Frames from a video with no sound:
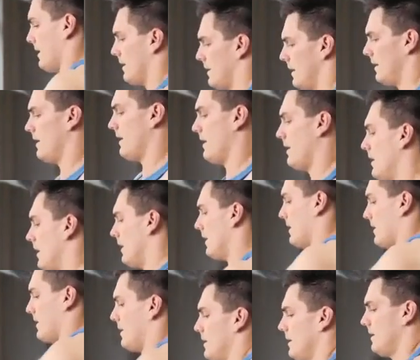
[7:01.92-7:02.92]
separate
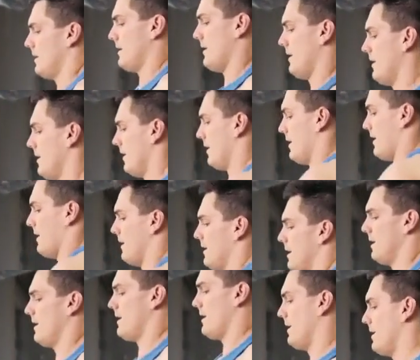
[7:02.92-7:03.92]
sessions, 20
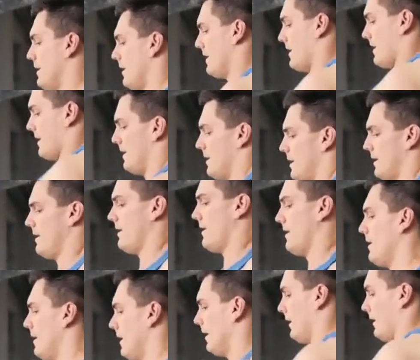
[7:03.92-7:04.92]
prehypertensive
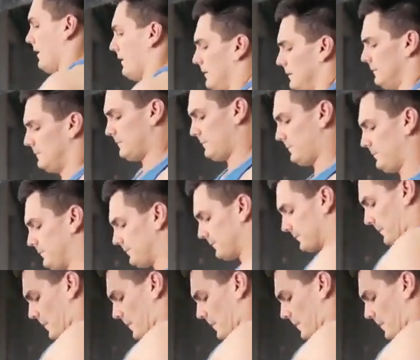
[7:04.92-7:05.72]
adults exercised